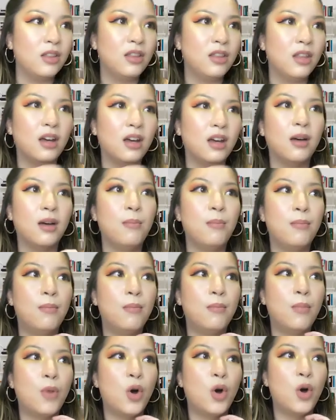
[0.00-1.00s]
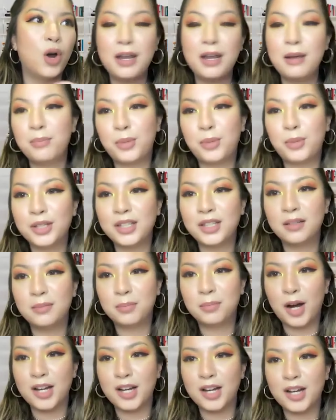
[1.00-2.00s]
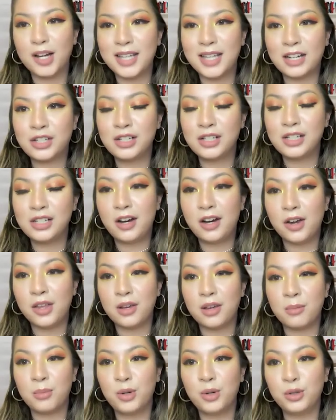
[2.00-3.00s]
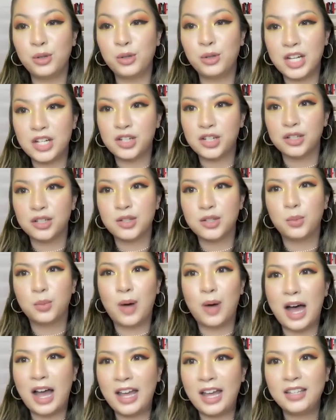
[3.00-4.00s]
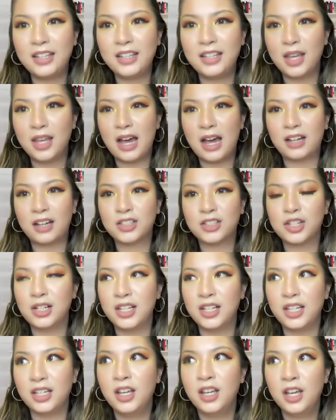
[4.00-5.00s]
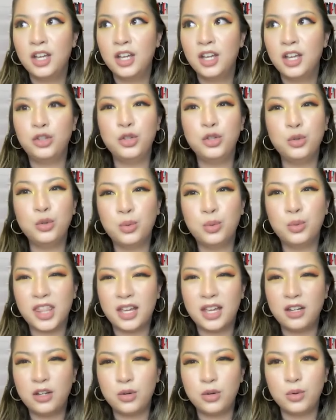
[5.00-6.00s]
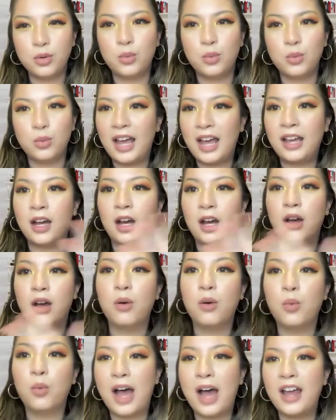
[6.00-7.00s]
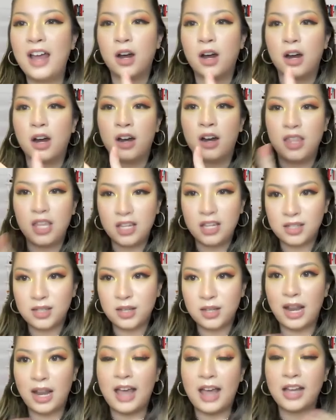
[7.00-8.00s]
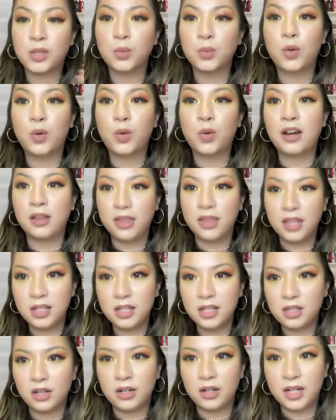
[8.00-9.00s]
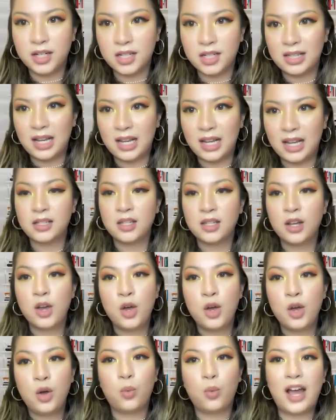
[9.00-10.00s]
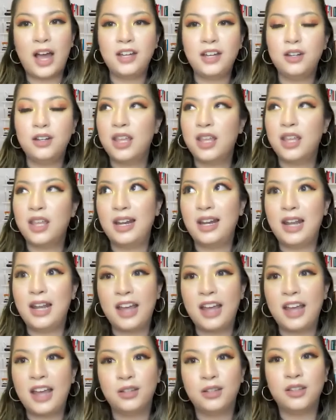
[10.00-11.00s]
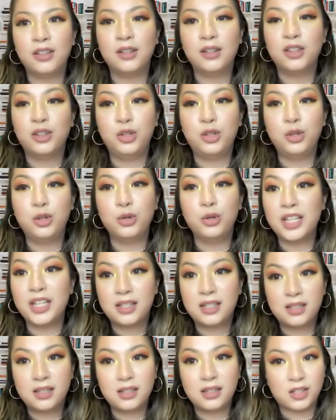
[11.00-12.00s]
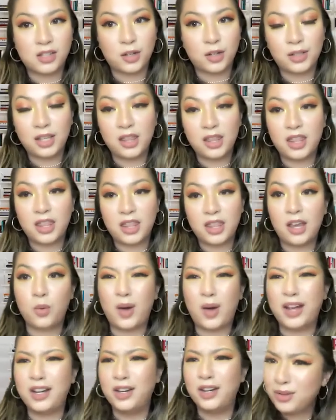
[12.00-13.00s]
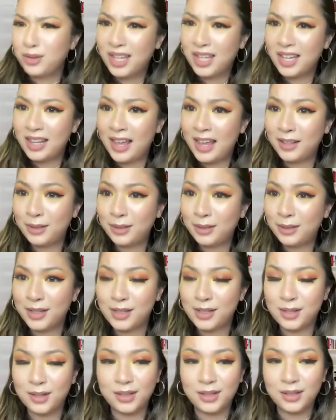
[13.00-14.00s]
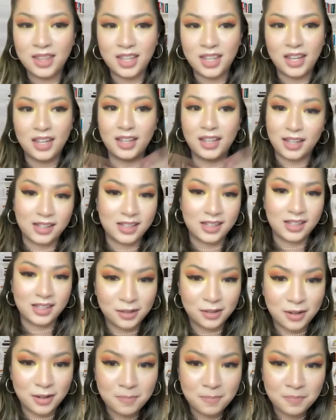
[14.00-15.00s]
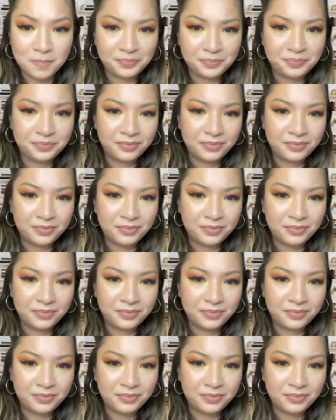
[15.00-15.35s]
the more important parts actually are their motivations. Why do they actually do what they do? Why are these their likes? Why are these their dislikes? Why do they like doing a certain thing? Why don't they like doing a certain thing, etc.?